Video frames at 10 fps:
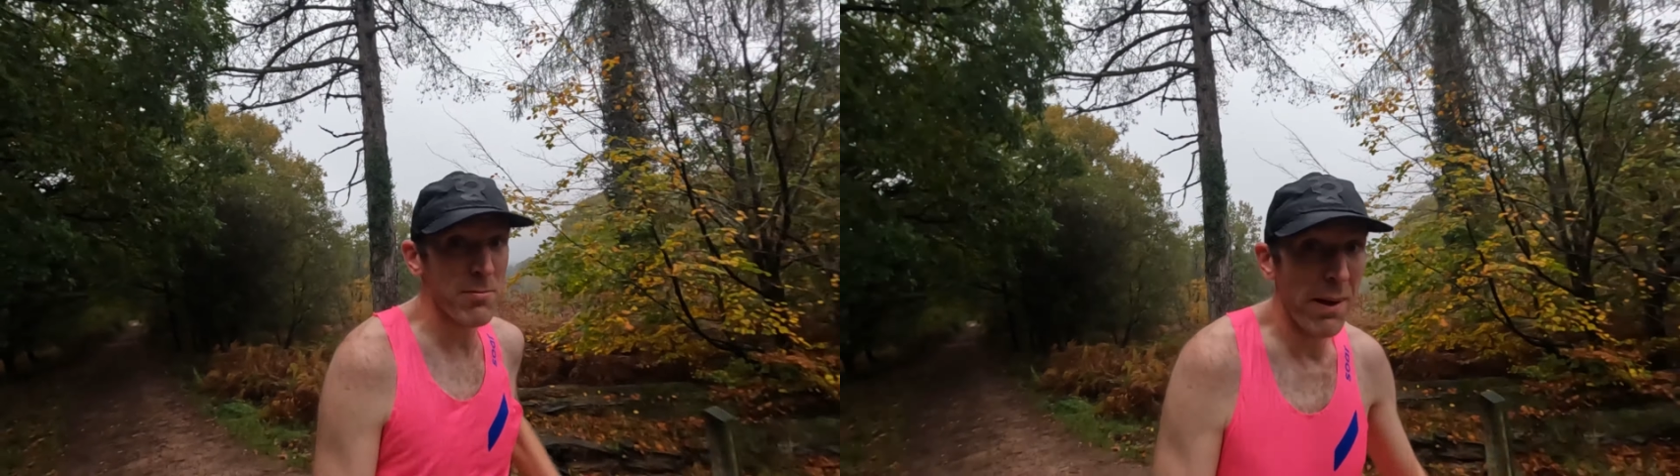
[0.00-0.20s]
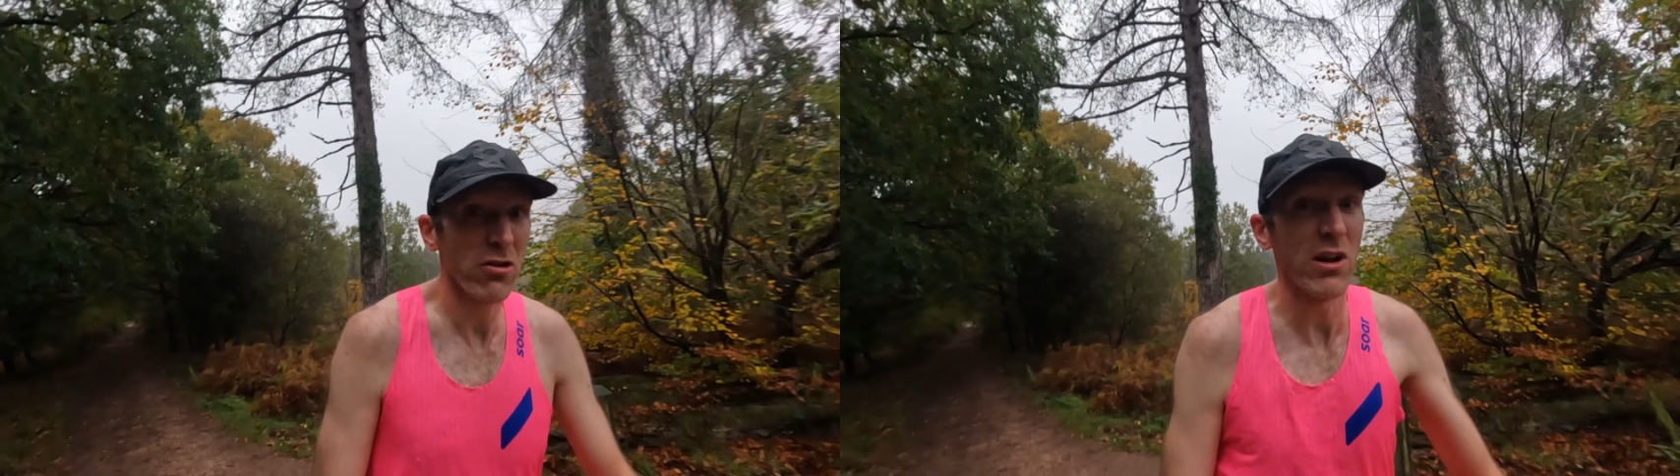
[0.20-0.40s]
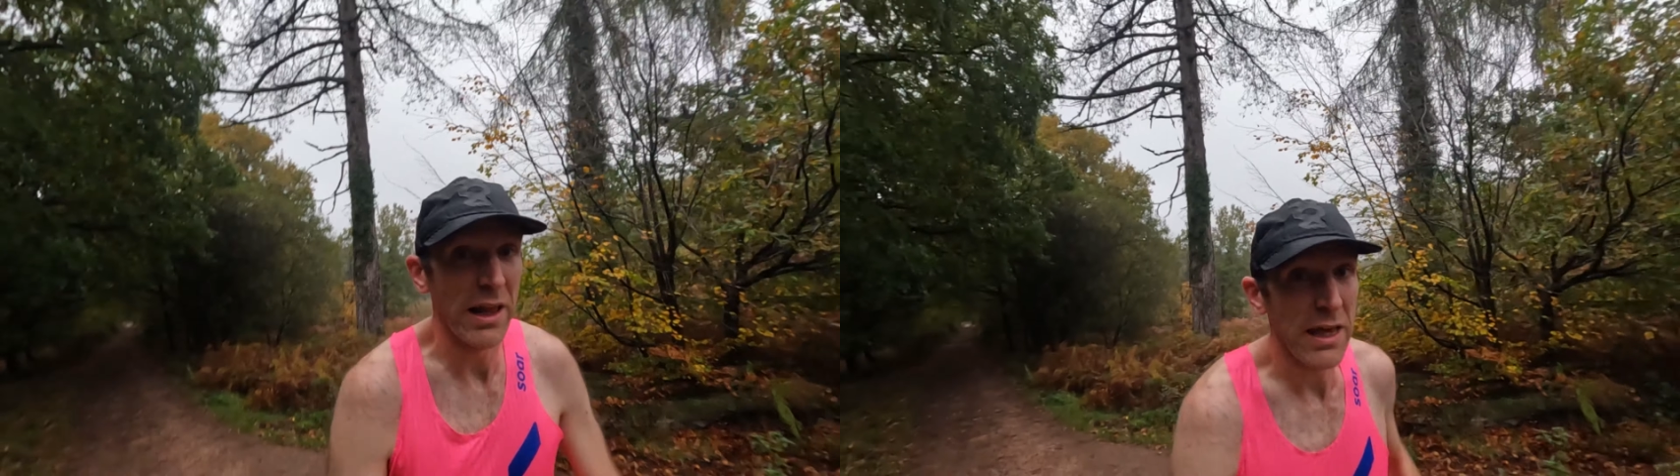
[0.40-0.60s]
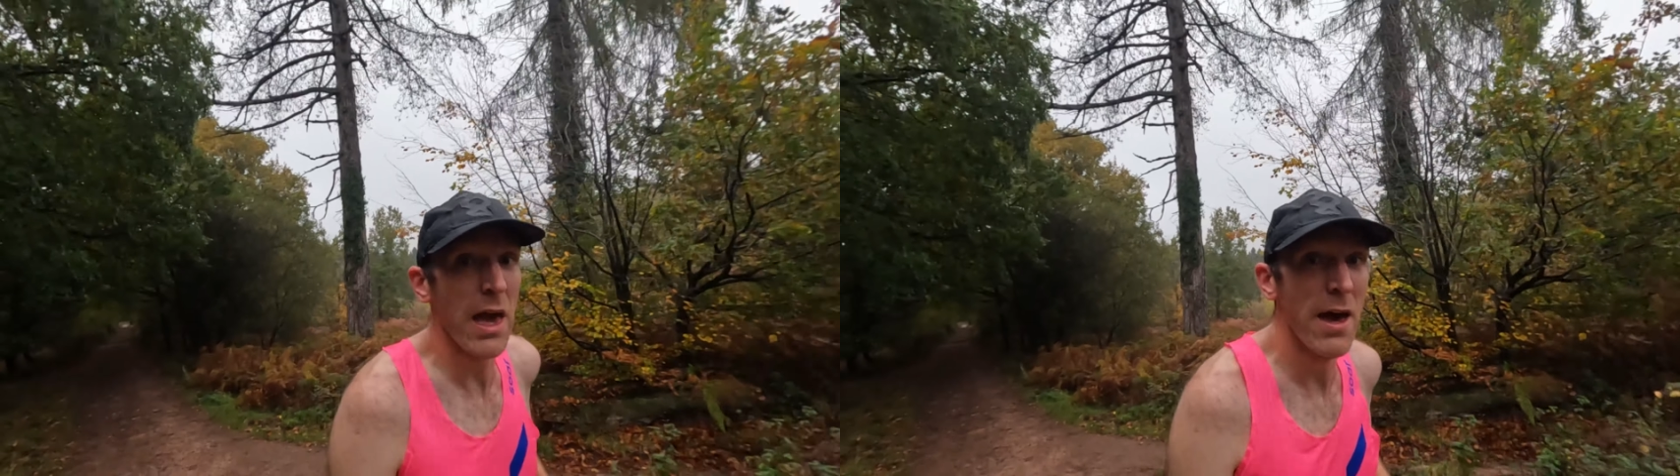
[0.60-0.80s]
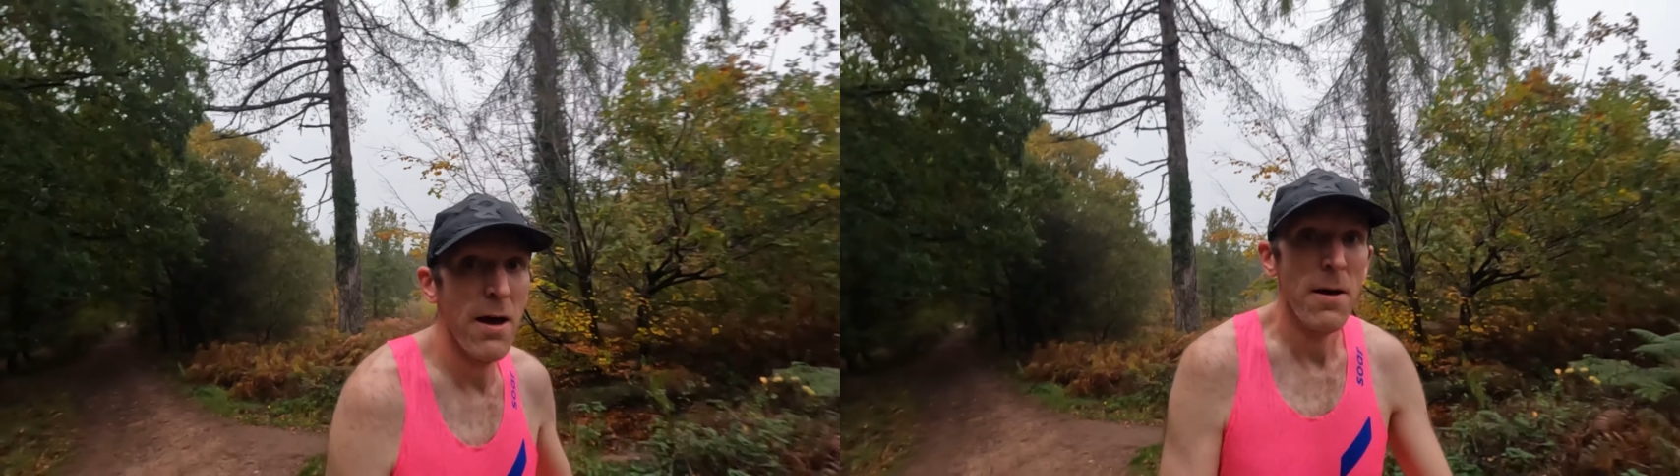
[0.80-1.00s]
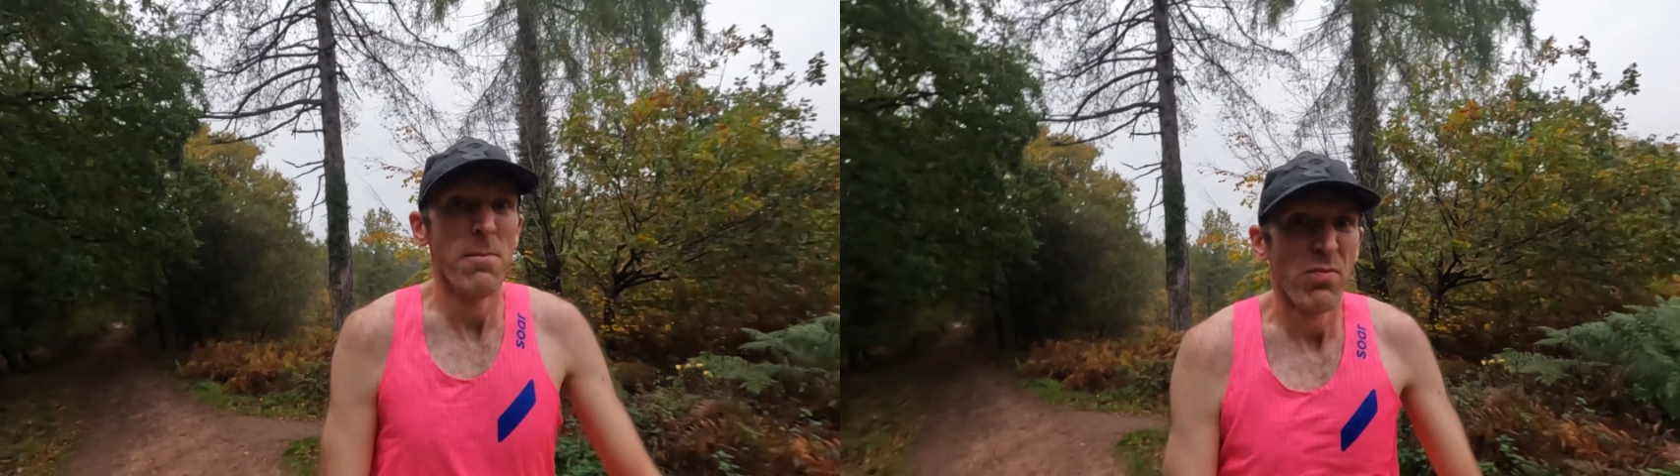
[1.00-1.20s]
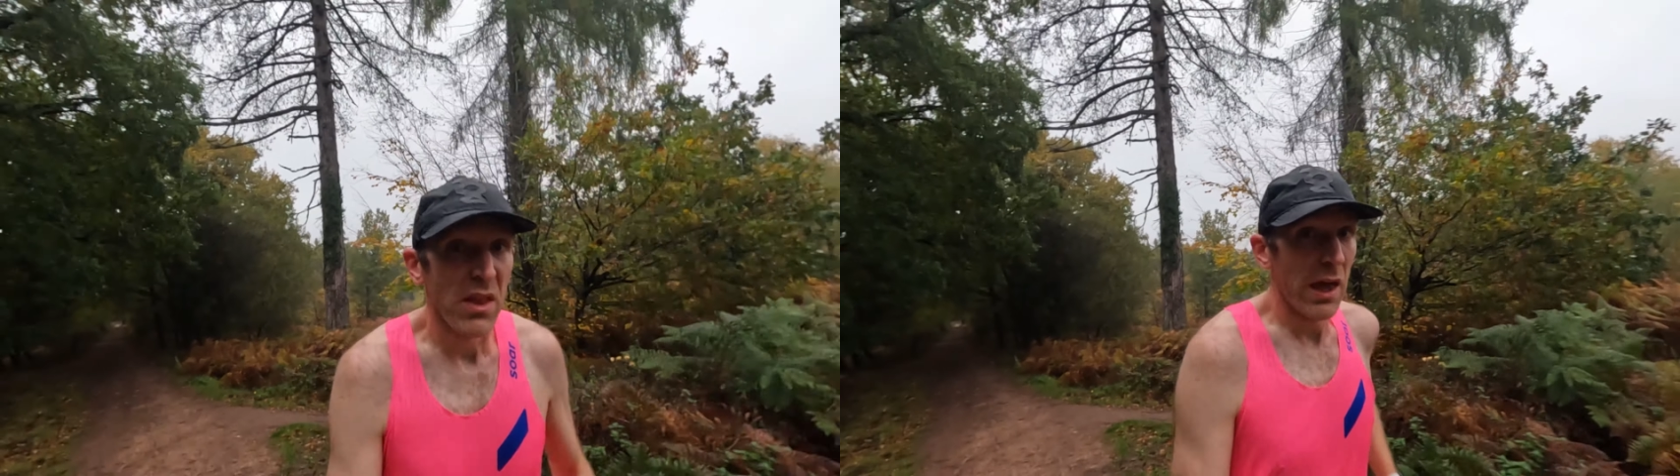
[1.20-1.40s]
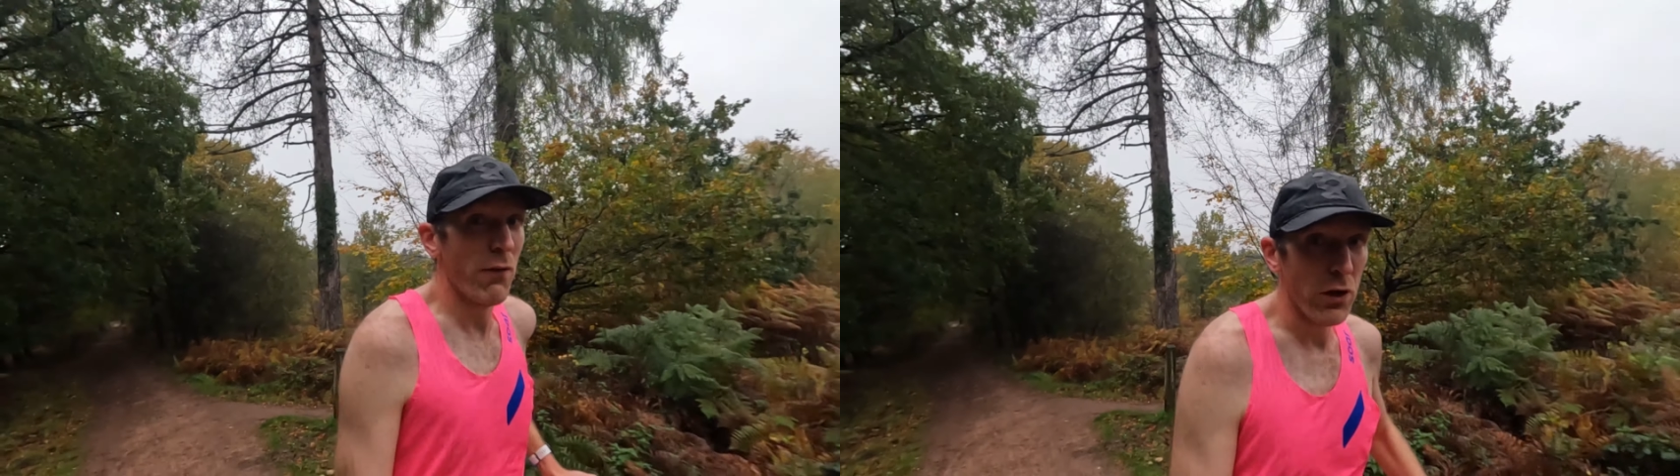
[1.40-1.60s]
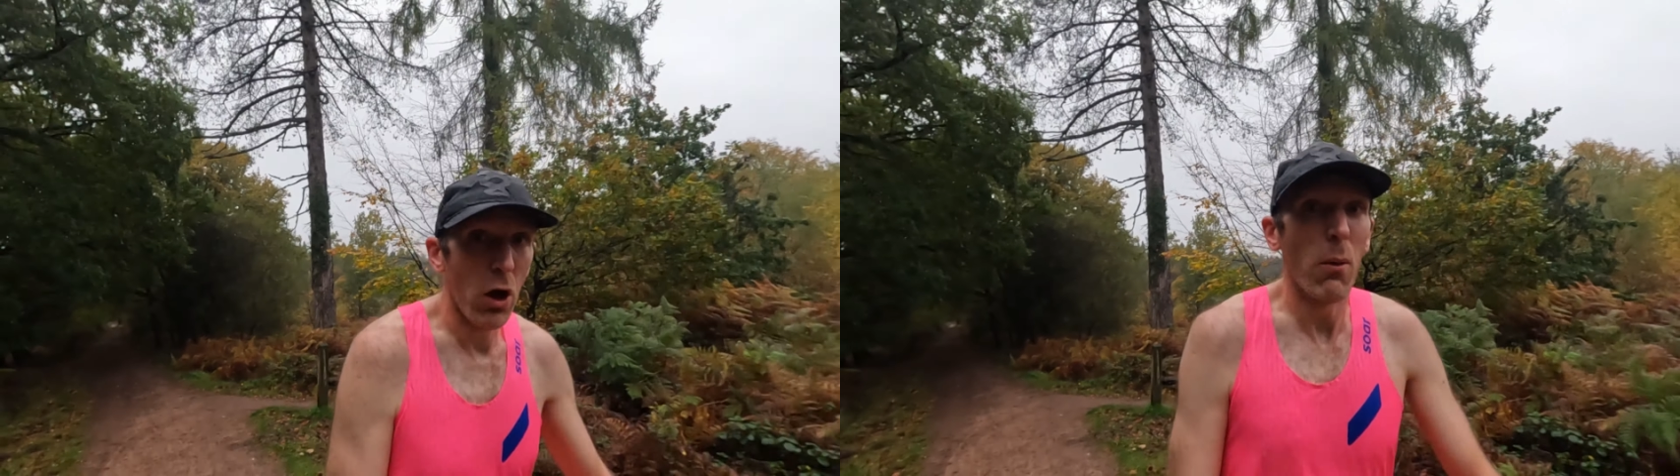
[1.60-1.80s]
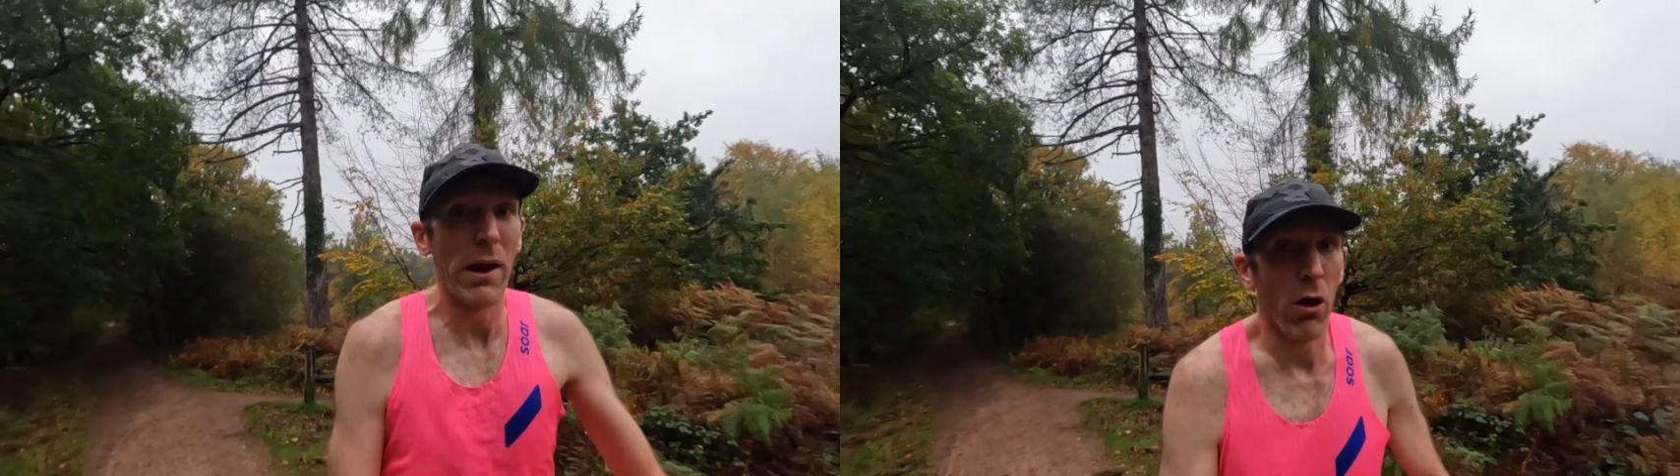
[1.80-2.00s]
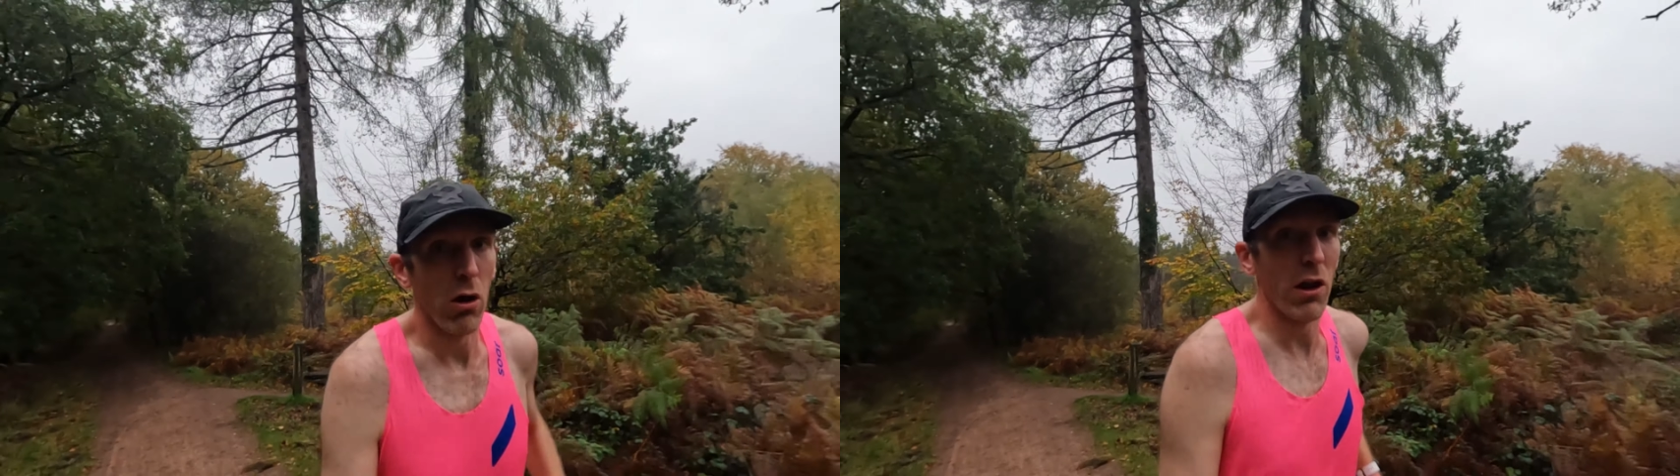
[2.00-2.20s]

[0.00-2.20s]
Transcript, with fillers: especially if you go away on